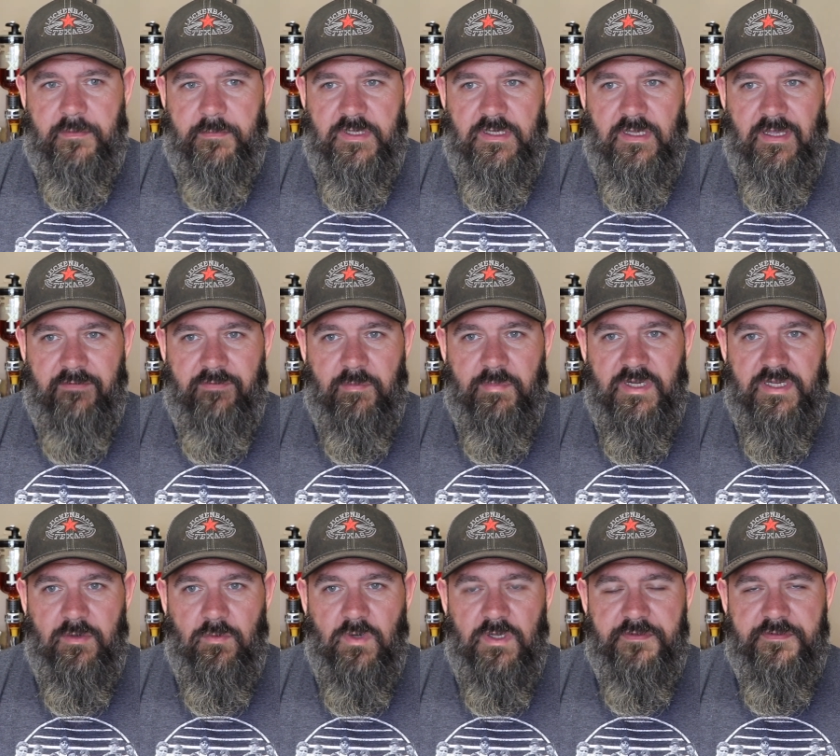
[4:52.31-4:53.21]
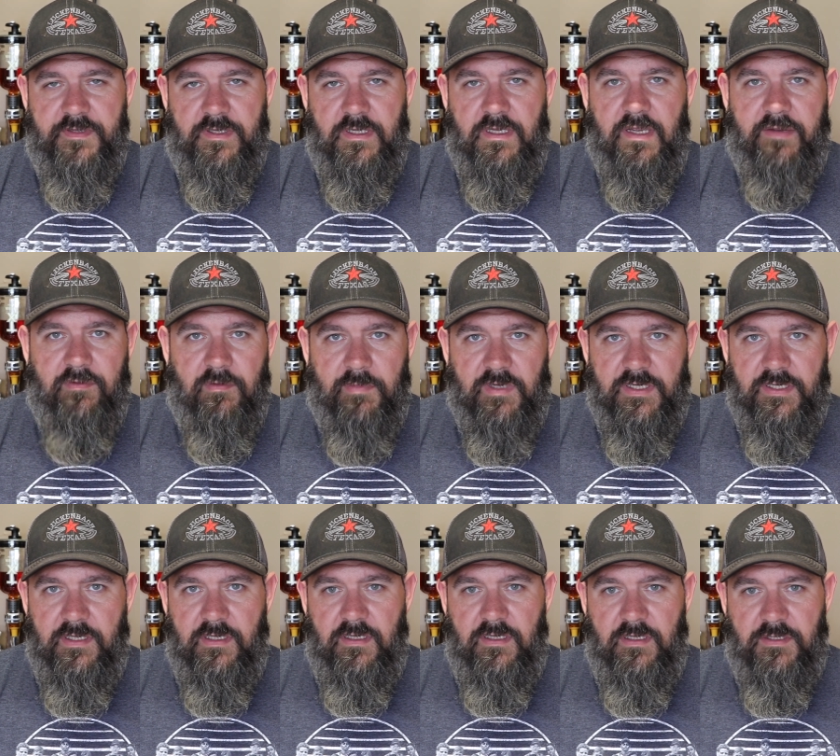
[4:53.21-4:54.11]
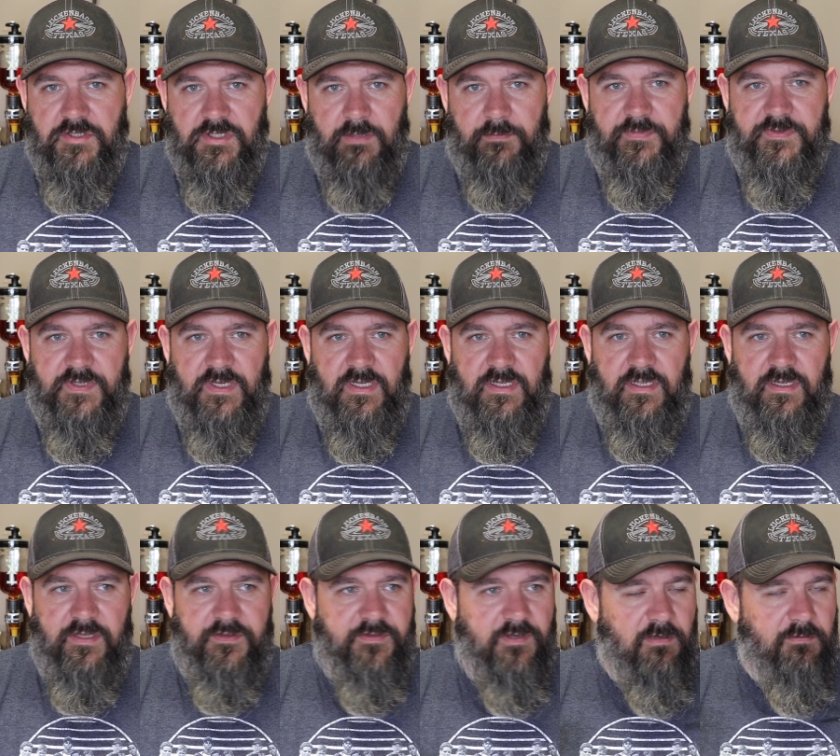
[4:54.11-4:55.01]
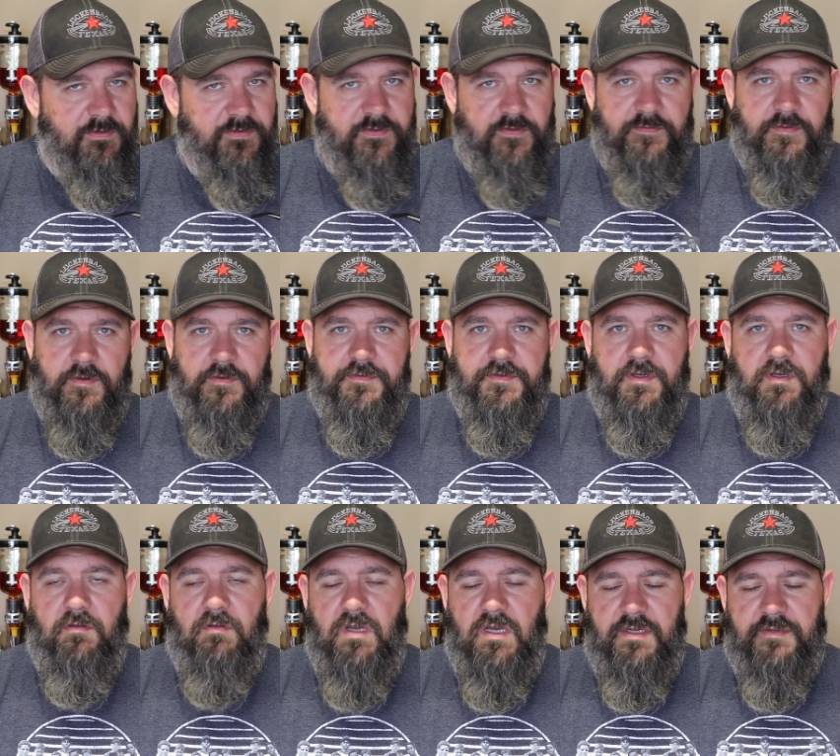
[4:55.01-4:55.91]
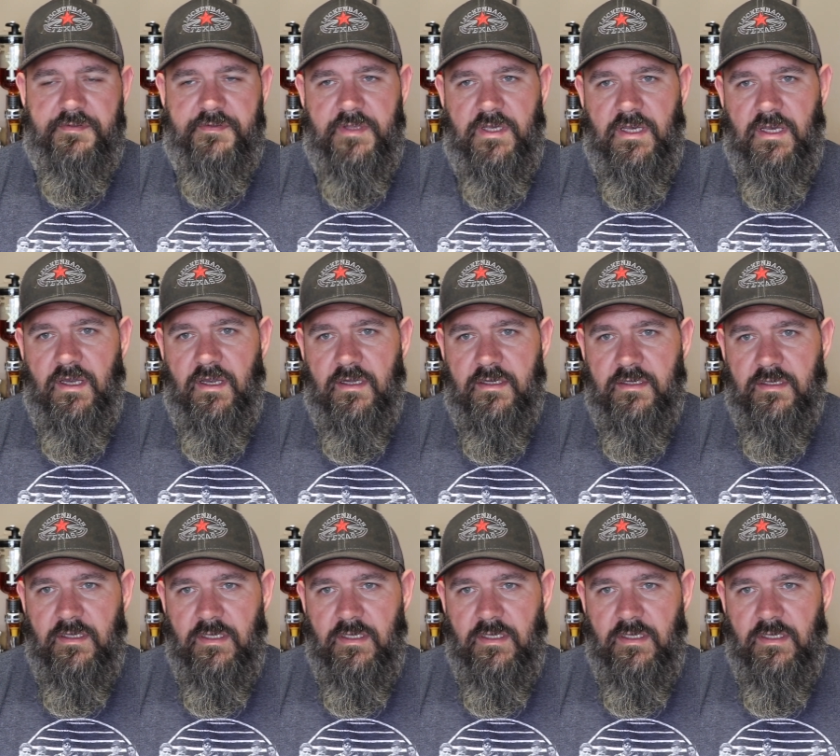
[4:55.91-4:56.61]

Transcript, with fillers: I mean, everybody wants it, everybody jumps on it. It's always the first to go out of stock.